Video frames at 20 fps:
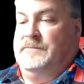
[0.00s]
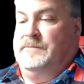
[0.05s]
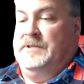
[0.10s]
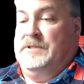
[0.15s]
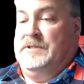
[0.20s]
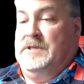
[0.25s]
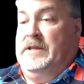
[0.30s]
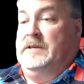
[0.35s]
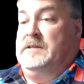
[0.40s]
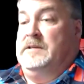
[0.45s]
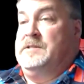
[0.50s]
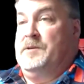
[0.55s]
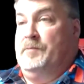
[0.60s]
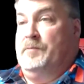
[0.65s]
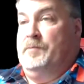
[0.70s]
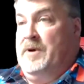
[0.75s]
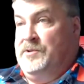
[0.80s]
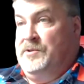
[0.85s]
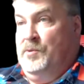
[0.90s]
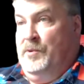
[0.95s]
as little as
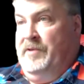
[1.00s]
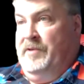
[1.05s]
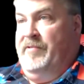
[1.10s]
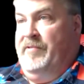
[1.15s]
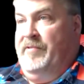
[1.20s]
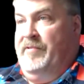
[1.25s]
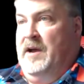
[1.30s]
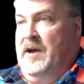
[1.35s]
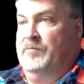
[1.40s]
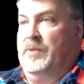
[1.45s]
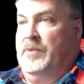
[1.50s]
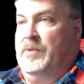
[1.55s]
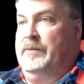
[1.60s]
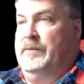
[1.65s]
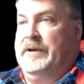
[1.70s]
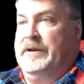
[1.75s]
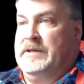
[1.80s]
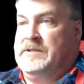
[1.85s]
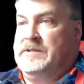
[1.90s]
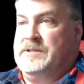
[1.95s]
$1.25, but I
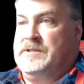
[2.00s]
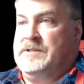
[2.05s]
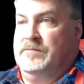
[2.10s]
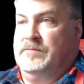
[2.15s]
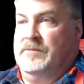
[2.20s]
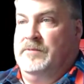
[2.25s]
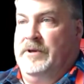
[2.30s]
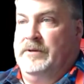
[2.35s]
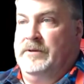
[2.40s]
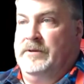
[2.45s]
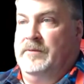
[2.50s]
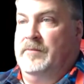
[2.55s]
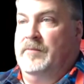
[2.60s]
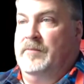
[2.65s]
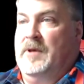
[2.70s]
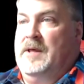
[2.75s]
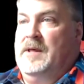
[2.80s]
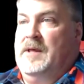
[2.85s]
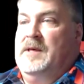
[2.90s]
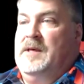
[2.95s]
mean,
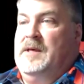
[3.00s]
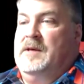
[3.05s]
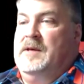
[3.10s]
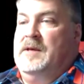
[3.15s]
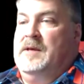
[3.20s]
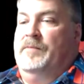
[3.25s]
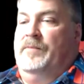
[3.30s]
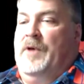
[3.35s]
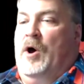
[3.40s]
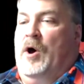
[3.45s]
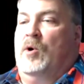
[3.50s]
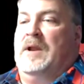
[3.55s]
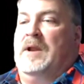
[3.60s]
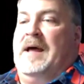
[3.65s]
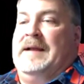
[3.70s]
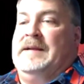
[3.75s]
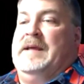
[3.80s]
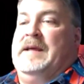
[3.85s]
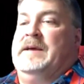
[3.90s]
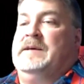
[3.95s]
the whole
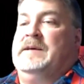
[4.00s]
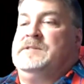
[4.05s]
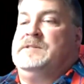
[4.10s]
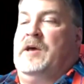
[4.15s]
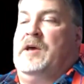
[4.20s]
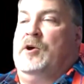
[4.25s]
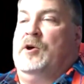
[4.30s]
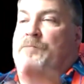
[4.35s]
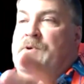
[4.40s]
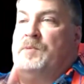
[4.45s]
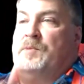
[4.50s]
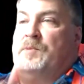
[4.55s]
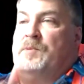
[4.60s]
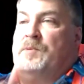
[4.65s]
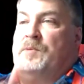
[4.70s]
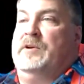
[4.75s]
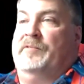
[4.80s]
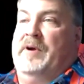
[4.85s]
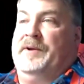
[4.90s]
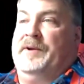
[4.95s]
idea is to help you
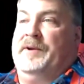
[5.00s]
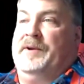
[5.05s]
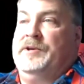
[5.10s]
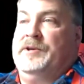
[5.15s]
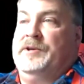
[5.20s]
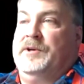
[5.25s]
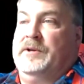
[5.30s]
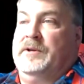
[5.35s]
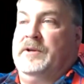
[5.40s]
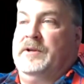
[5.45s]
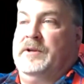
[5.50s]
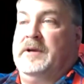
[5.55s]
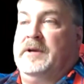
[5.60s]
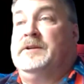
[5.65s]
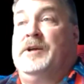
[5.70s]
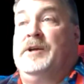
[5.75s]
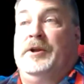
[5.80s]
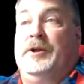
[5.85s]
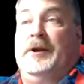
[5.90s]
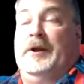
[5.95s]
build a foundation and
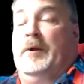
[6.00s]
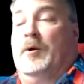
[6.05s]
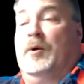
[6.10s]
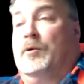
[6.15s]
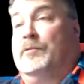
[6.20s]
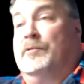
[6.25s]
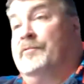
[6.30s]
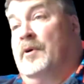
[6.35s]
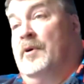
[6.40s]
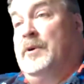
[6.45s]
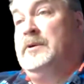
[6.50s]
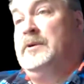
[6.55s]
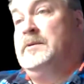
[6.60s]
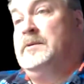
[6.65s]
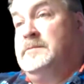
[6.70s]
continue to earn from it.